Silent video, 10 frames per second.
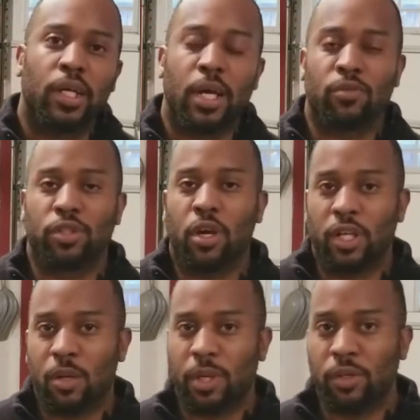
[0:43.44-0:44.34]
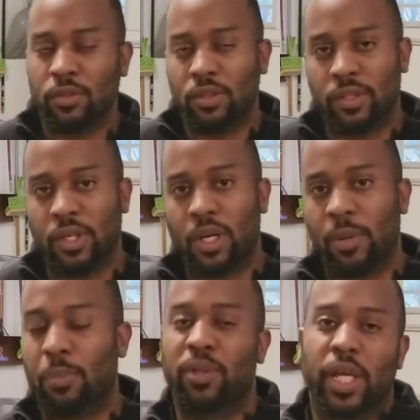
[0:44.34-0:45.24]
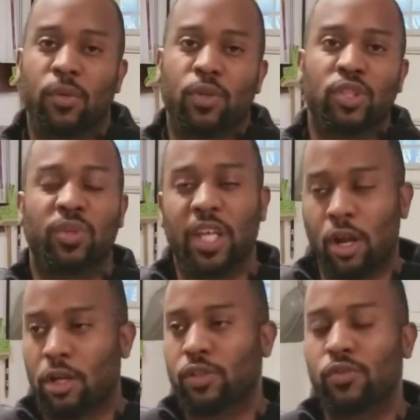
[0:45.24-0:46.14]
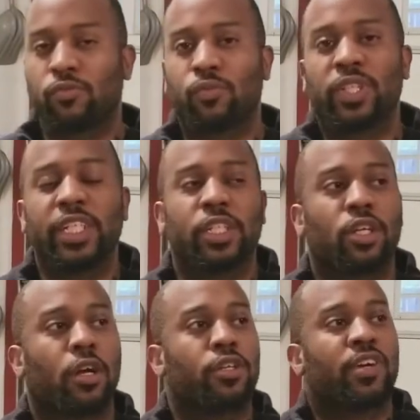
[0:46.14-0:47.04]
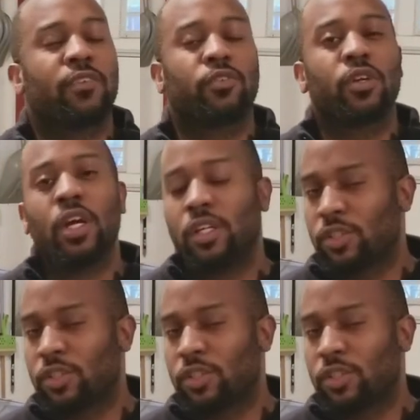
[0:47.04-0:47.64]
I was talking about, uh, my plan was when that article leaked in Car and Driver,